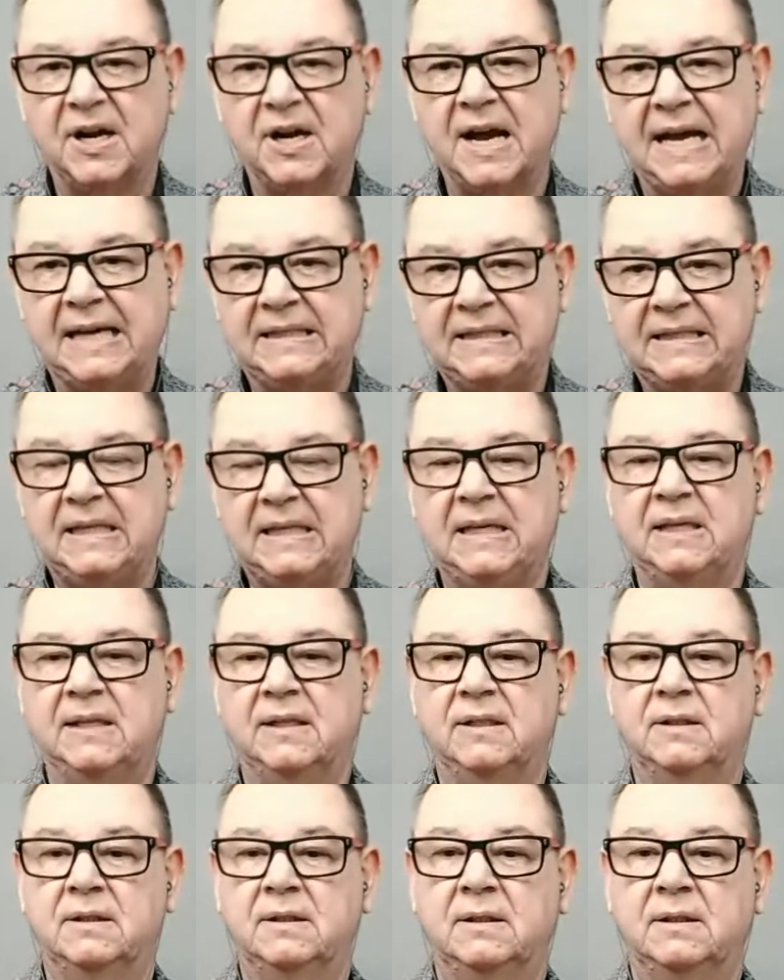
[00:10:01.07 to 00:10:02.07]

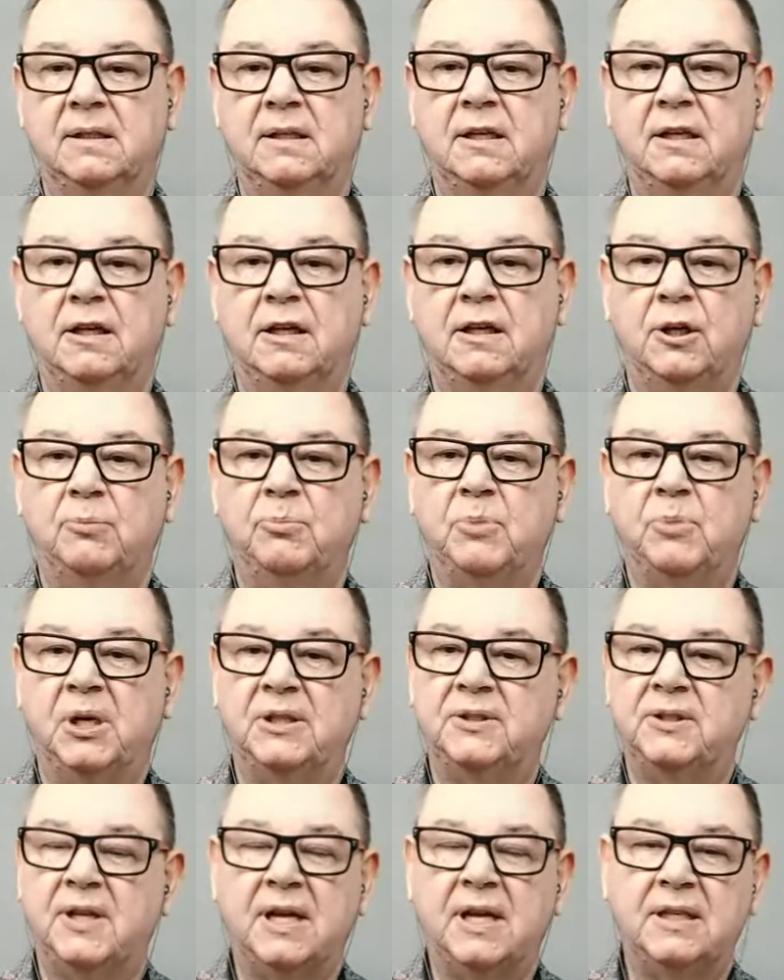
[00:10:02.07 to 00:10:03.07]
idea,
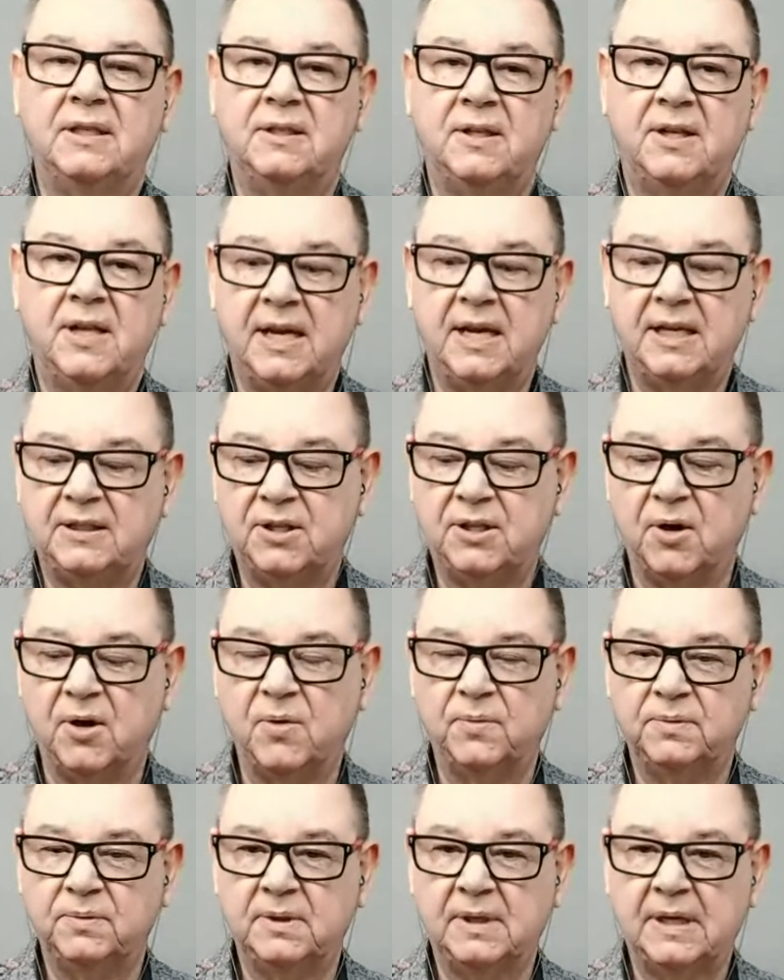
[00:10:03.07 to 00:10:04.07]
but they
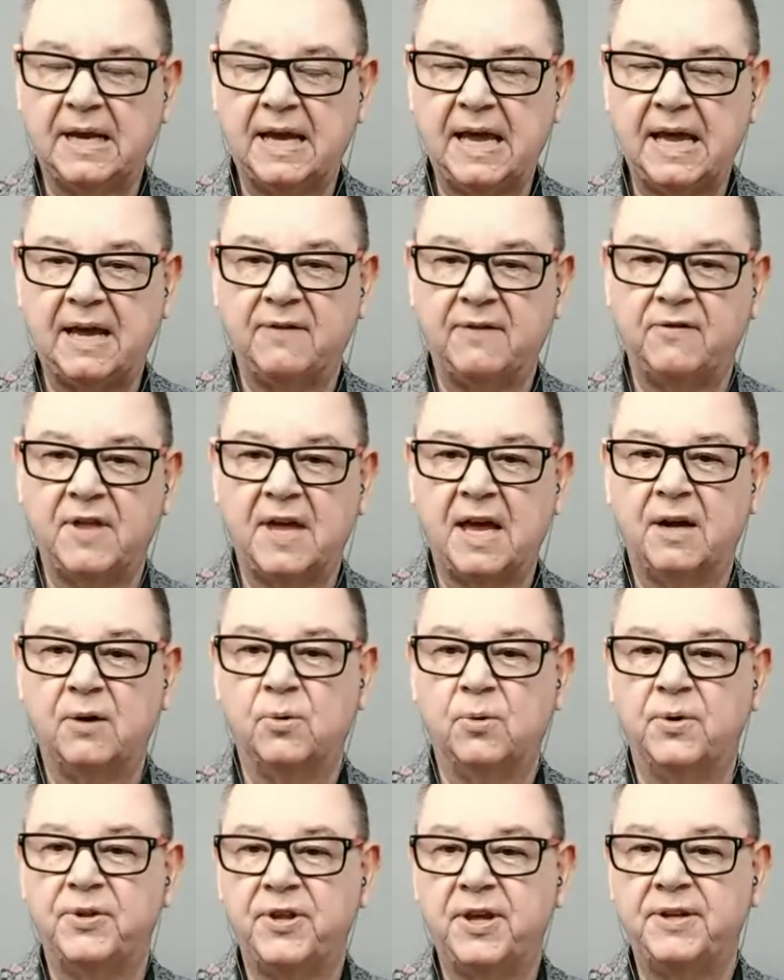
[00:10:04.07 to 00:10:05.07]
don't have that
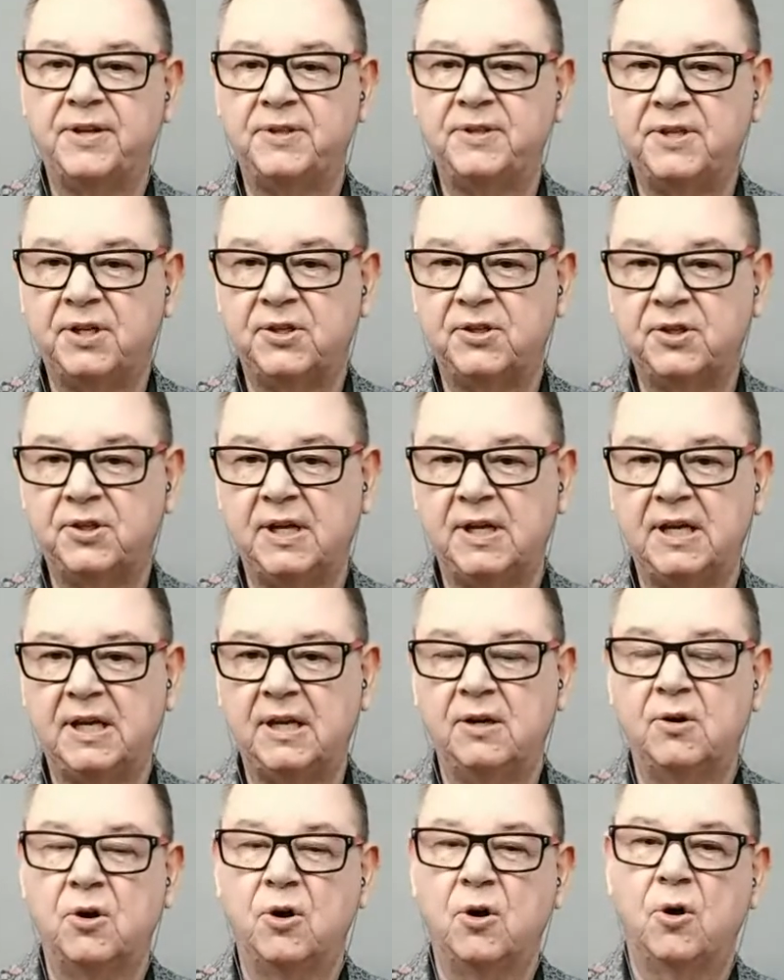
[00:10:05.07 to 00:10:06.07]
authenticity
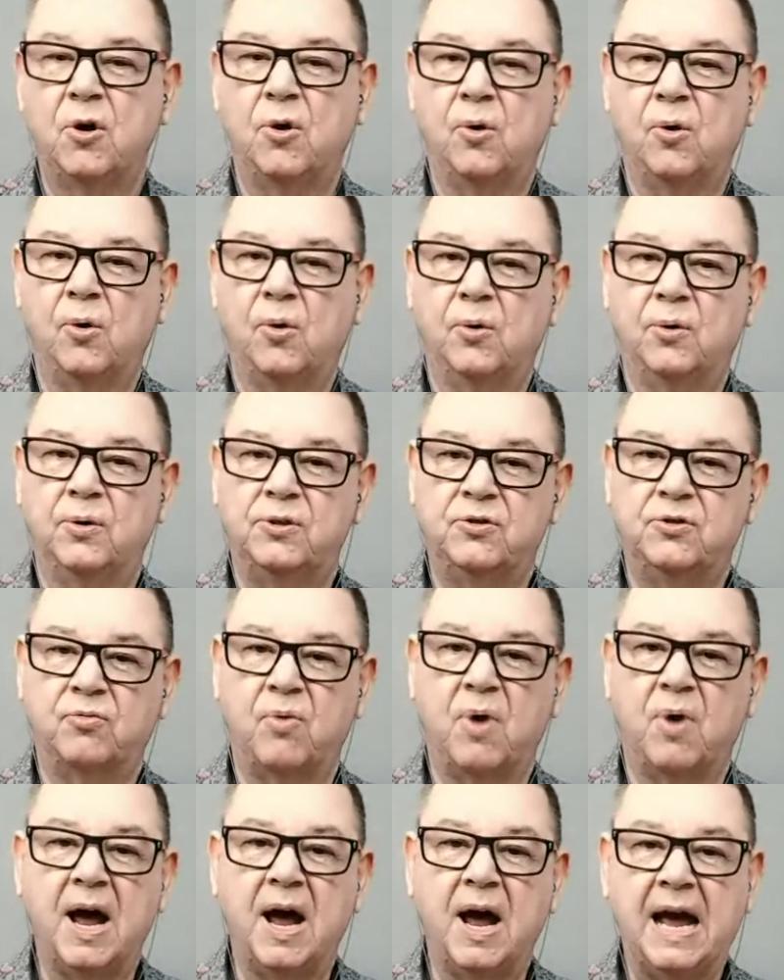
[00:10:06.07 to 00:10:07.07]
or
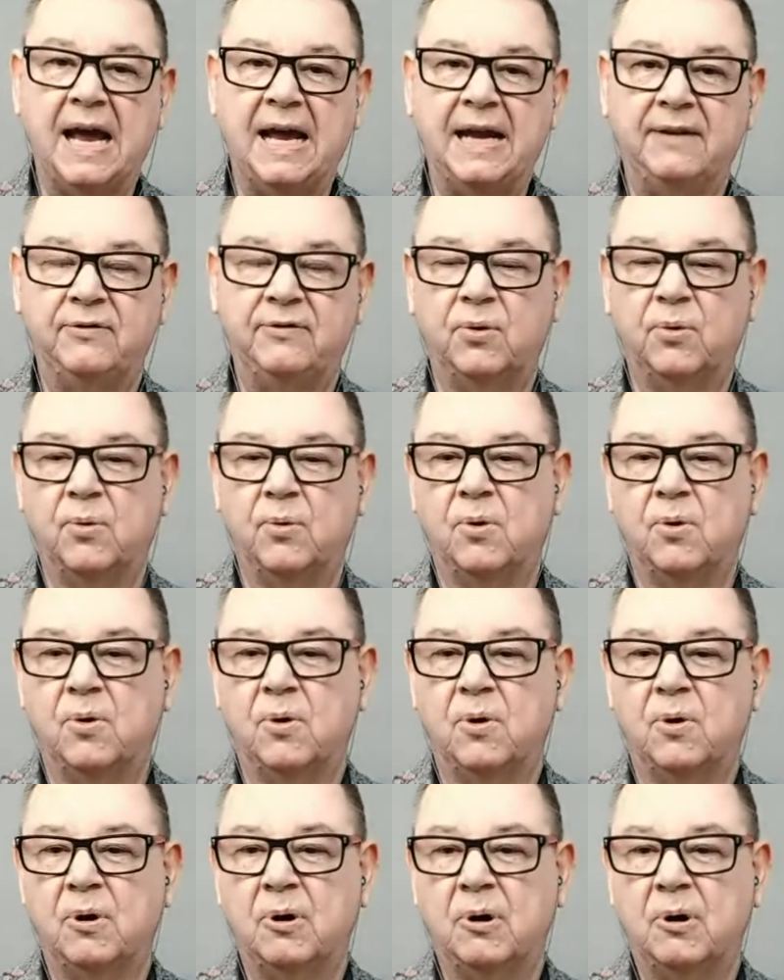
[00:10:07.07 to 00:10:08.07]
drive
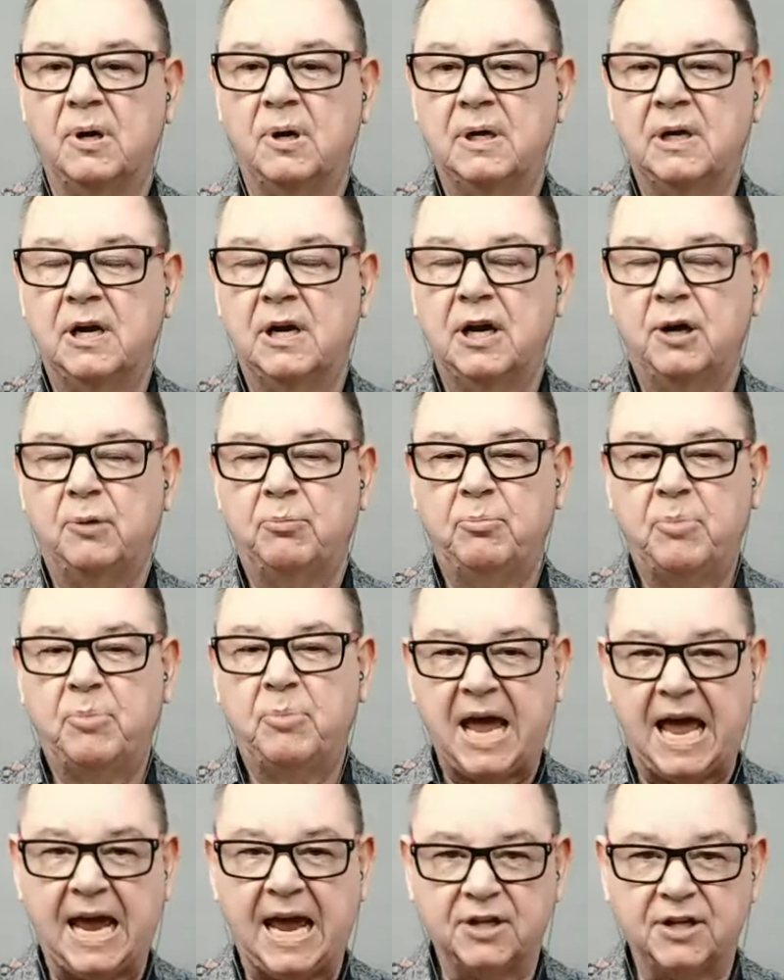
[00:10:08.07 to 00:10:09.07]
or
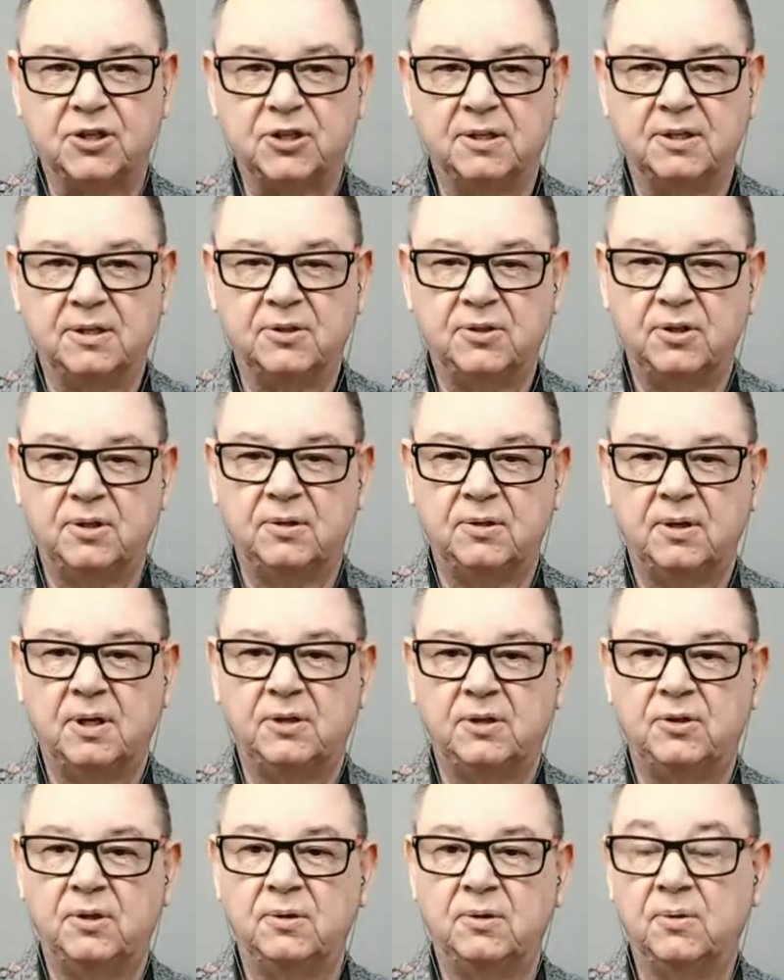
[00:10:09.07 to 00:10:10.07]
passion, as
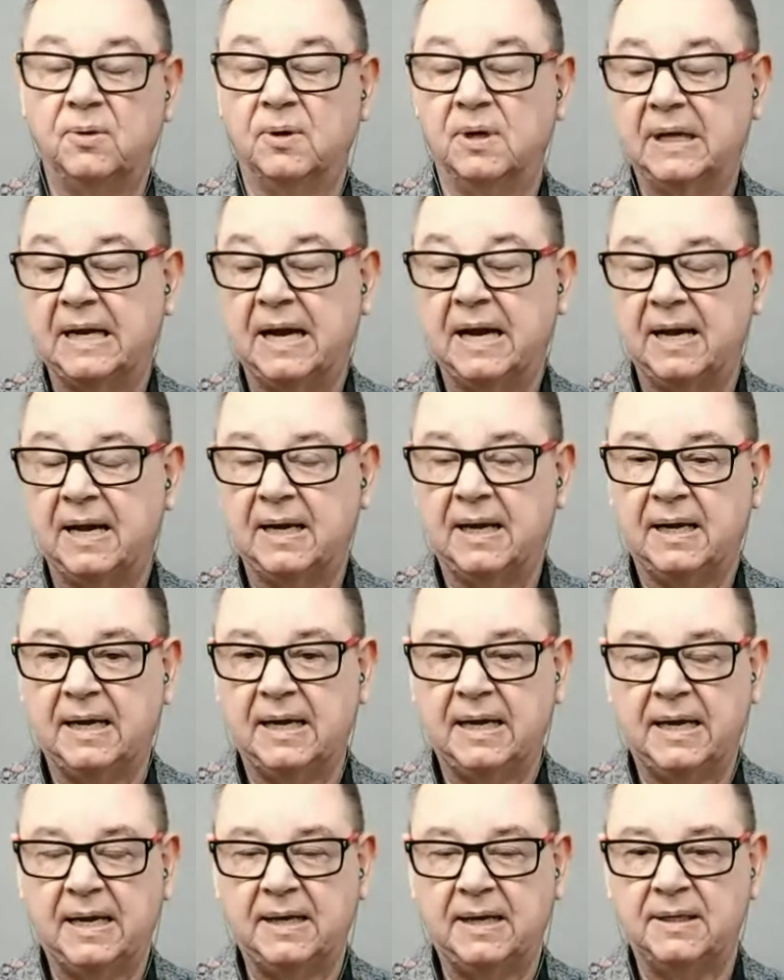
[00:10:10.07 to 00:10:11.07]
you call it,
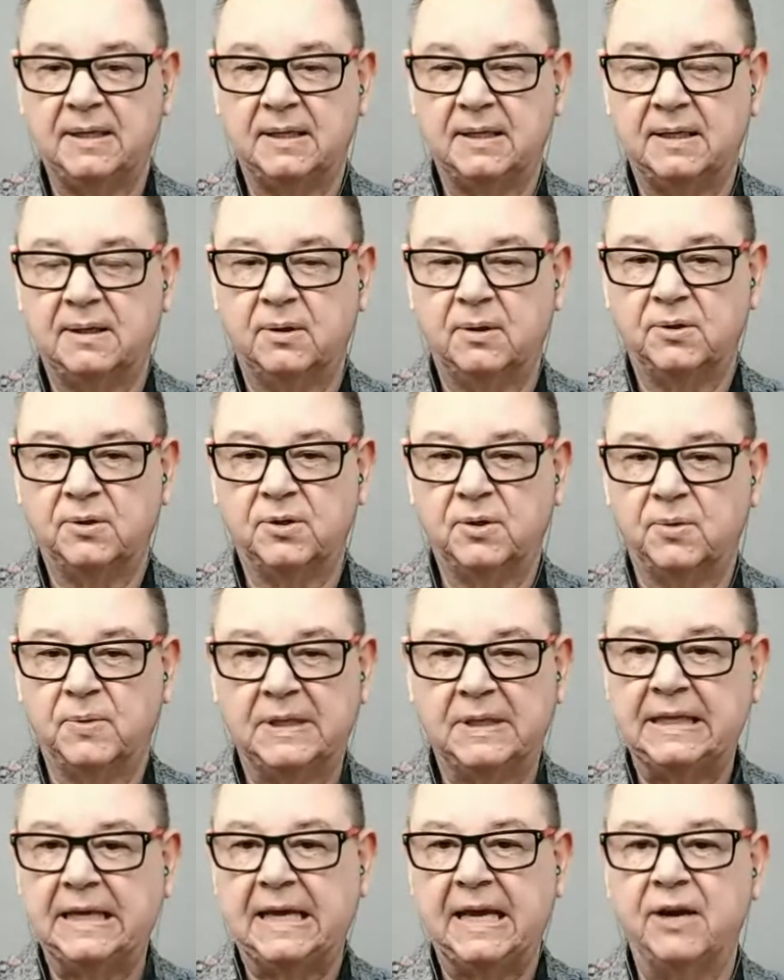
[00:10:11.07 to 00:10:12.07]
and so
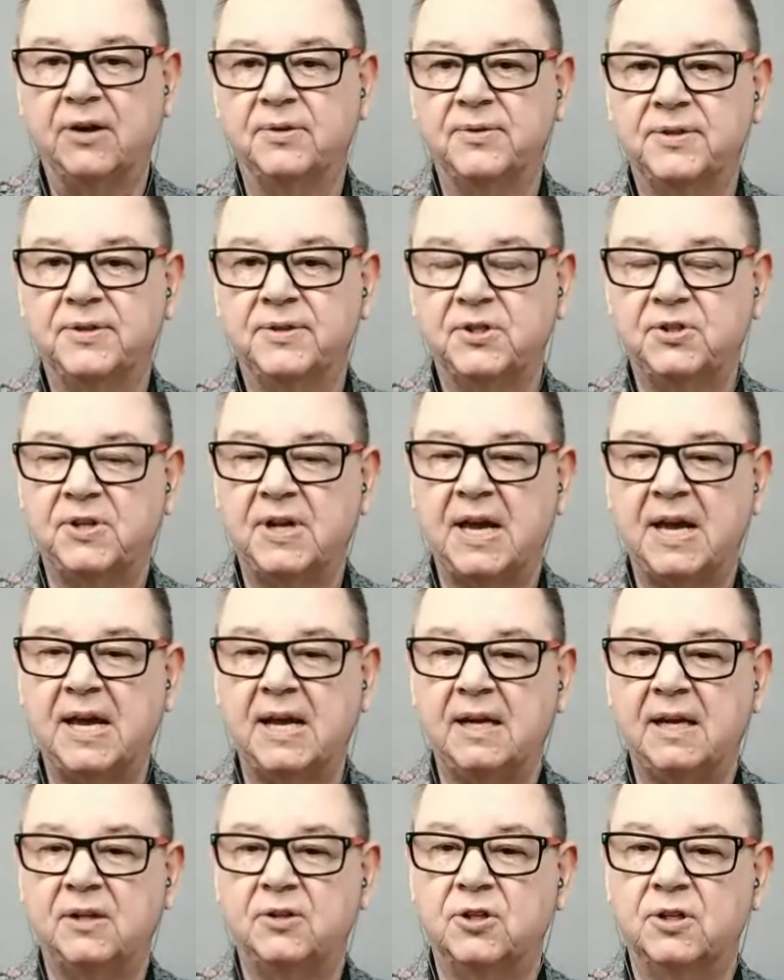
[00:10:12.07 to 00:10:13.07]
when they get on the
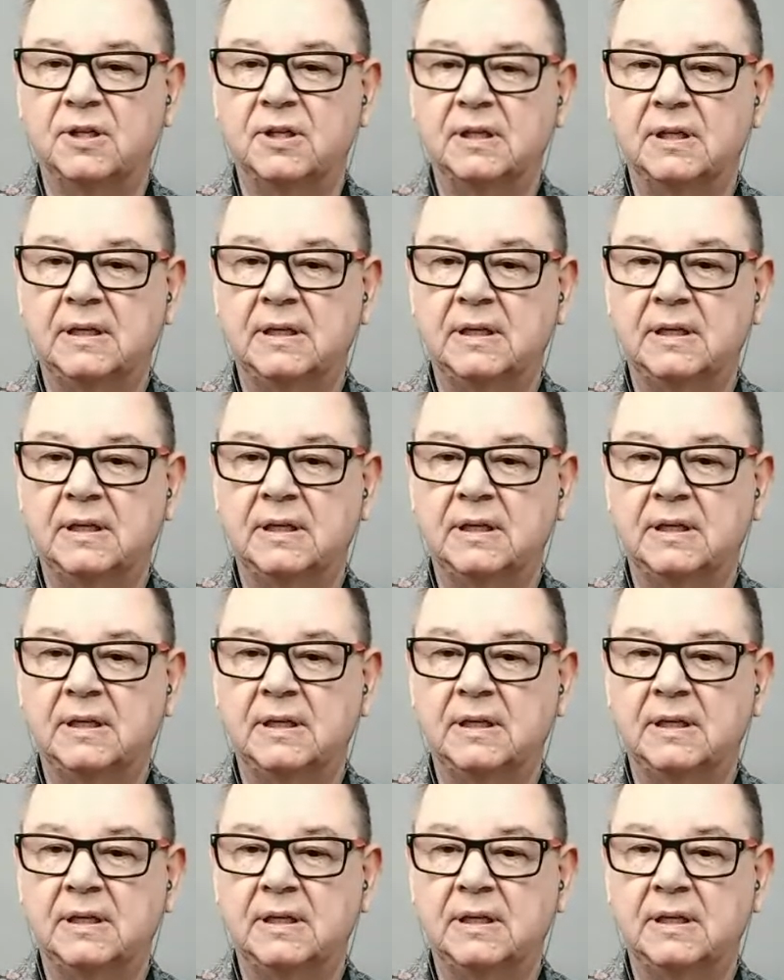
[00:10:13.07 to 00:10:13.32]
stage,